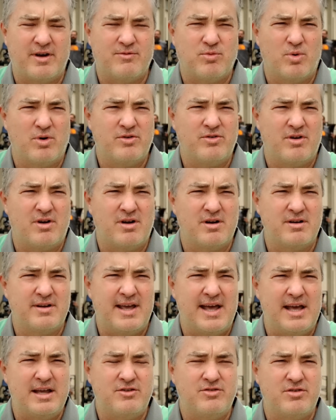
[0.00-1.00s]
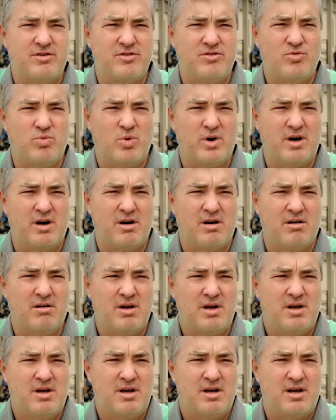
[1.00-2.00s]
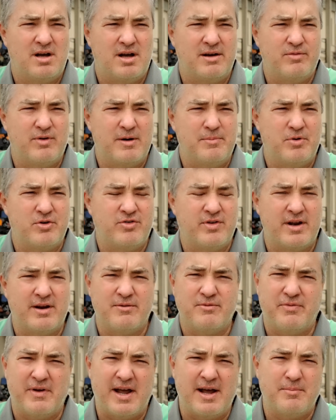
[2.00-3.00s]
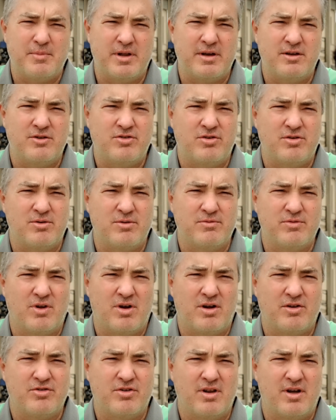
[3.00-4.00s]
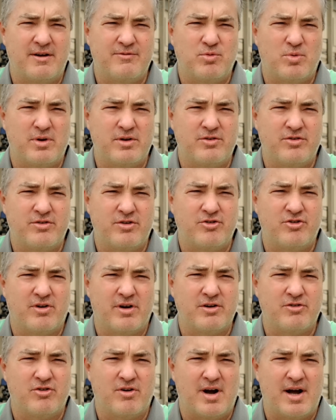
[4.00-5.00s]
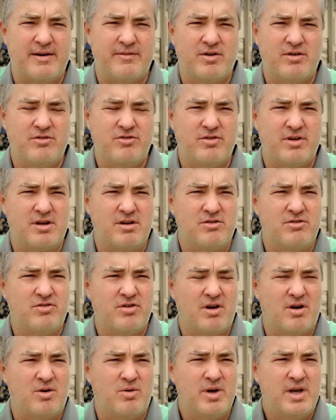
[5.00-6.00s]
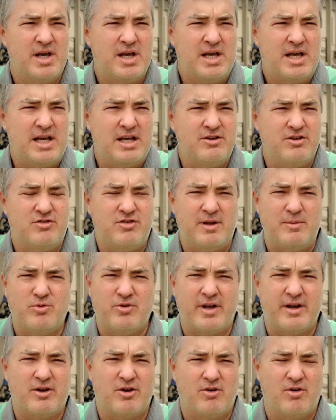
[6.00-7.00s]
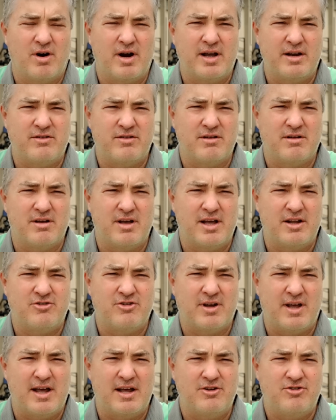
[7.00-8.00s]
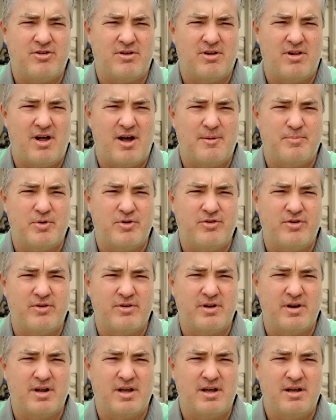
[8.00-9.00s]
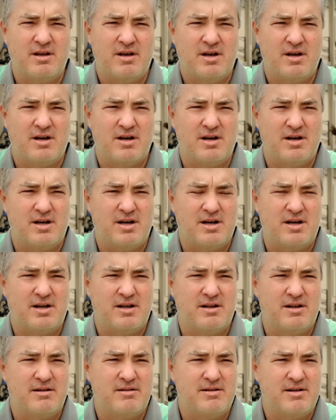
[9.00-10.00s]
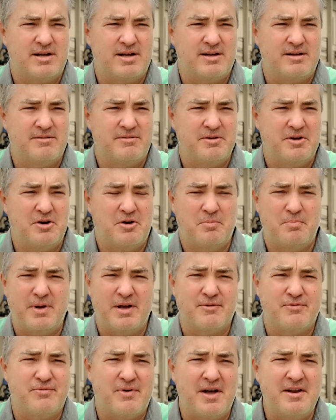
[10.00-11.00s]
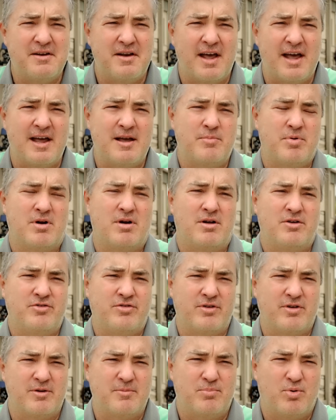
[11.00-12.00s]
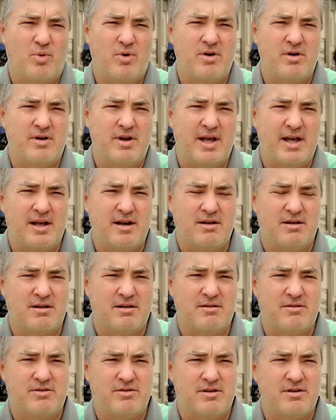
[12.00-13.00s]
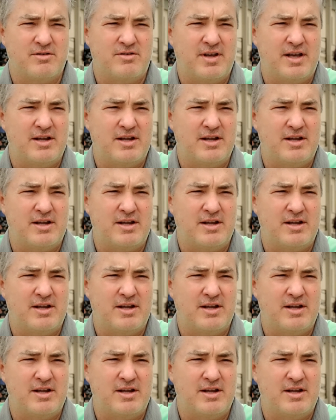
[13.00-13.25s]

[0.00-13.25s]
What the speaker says: So I've worked on cases where I've represented families who've lost loved ones to drunk drivers, and so it just seems like a great educational opportunity. It'll be a fun day, but also an important day to